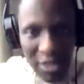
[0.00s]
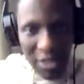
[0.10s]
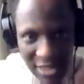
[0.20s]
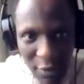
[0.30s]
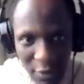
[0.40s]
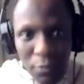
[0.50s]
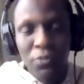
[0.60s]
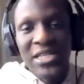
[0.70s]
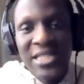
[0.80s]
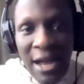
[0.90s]
with the
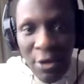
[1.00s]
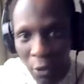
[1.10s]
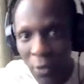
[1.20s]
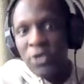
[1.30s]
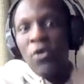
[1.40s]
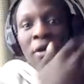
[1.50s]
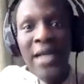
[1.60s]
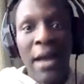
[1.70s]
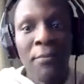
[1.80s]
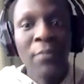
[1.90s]
things that are going on?
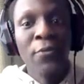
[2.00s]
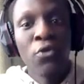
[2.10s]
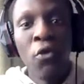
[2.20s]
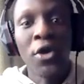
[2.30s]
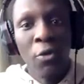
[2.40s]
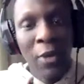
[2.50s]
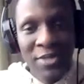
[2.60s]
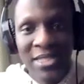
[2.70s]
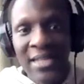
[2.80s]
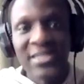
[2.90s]
Can people go on your
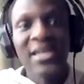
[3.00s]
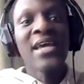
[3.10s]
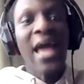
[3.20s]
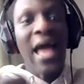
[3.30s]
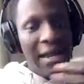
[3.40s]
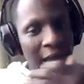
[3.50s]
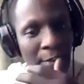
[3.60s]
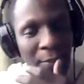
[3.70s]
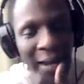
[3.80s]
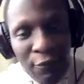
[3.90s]
website and
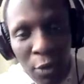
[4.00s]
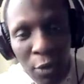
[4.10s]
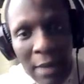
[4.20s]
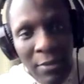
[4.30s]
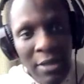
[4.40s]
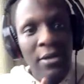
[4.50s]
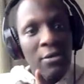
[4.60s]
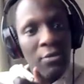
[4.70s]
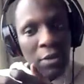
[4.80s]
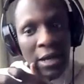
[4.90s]
apply for,
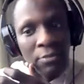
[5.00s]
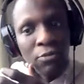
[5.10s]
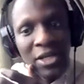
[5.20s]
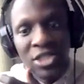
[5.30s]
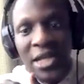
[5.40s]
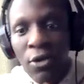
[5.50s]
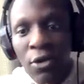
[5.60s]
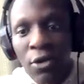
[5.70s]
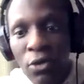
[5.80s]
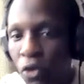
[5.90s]
register
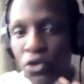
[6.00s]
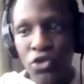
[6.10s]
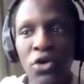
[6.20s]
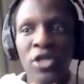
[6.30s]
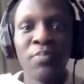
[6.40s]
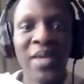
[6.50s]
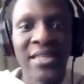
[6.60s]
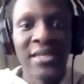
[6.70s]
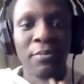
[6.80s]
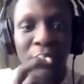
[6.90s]
logos? Don't just
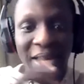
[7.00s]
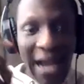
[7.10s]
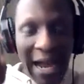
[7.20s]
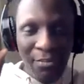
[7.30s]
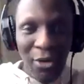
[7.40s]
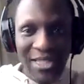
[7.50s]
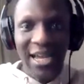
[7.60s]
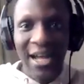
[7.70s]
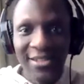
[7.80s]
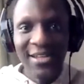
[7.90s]
be the brick and
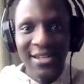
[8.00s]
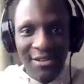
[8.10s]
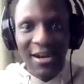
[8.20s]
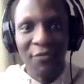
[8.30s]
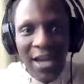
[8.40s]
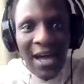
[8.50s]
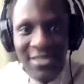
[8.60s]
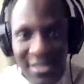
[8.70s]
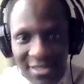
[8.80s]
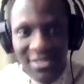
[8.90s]
mortar graphic
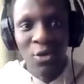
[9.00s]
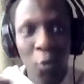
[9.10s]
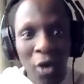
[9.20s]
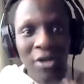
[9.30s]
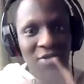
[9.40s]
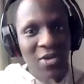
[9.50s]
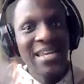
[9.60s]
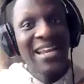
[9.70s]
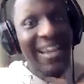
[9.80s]
artist. The world is already